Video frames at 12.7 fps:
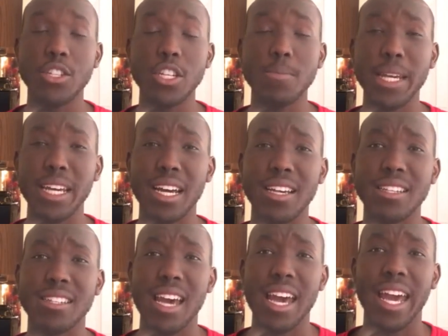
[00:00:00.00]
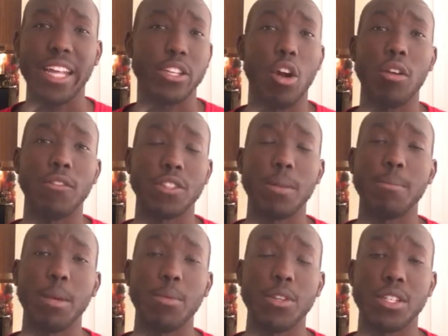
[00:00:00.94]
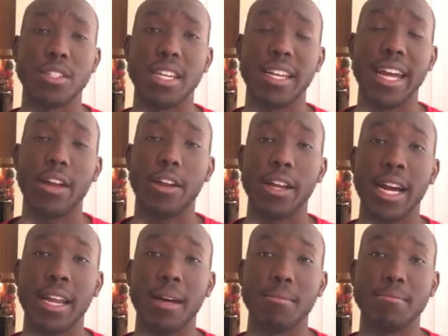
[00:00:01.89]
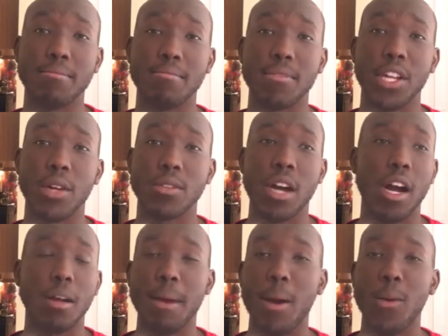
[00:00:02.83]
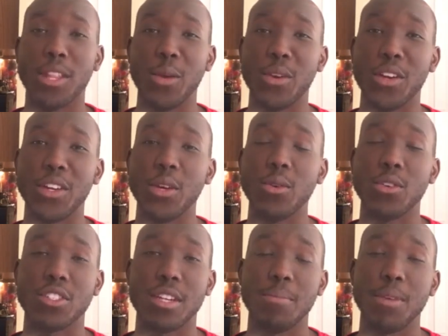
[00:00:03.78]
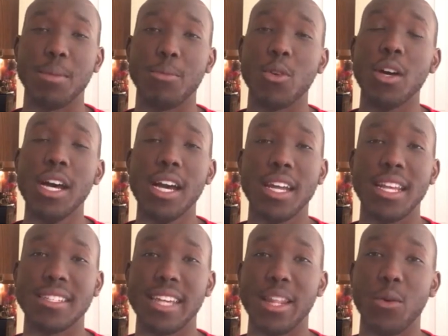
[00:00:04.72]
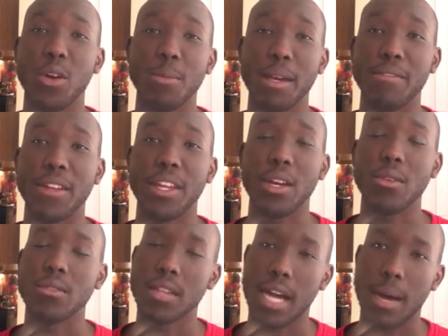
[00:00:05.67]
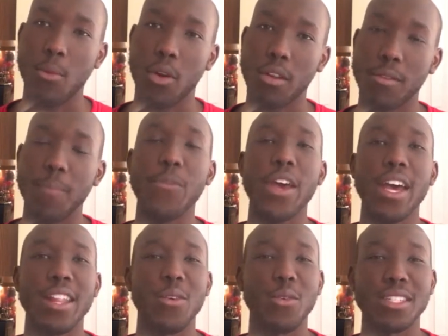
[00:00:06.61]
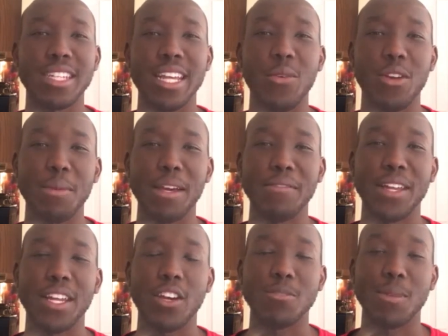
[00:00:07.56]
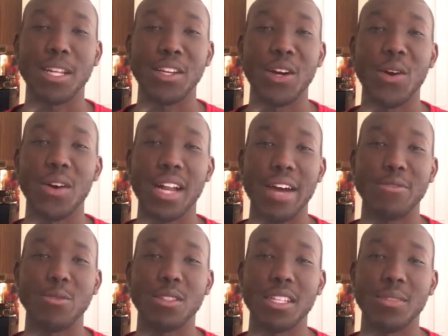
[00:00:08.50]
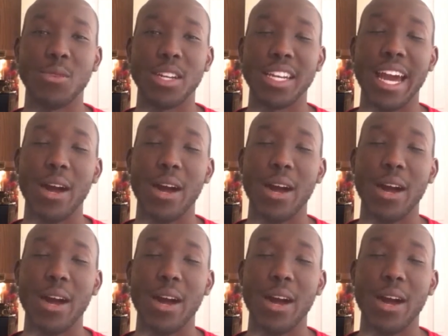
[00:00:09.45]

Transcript: just because it's hard for some people just to sit down and kind of, you know, talk about what they want to do. Or some people, they say they want to make videos. I'm one of them. They will say they want to make videos, but they don't have really written